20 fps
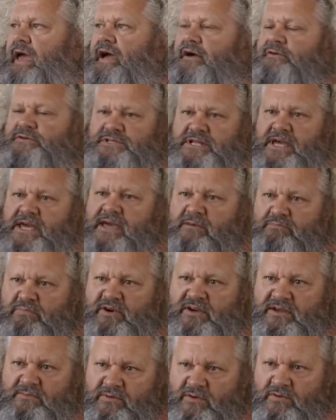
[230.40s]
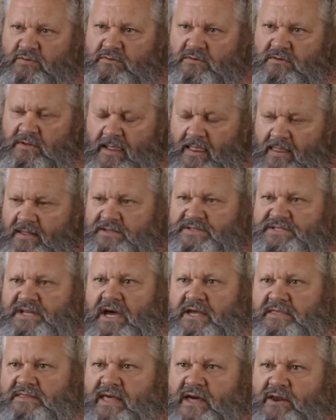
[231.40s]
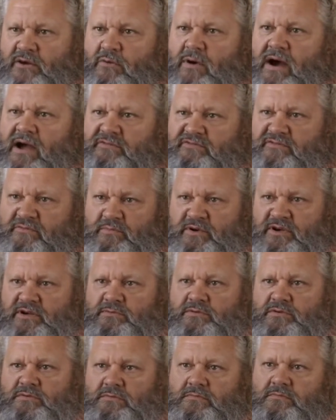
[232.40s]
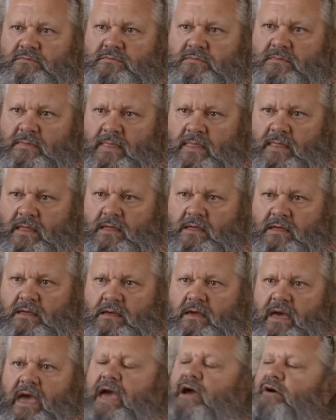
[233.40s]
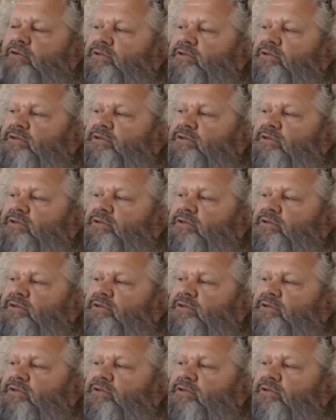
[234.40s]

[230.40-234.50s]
dare people take that away from people? How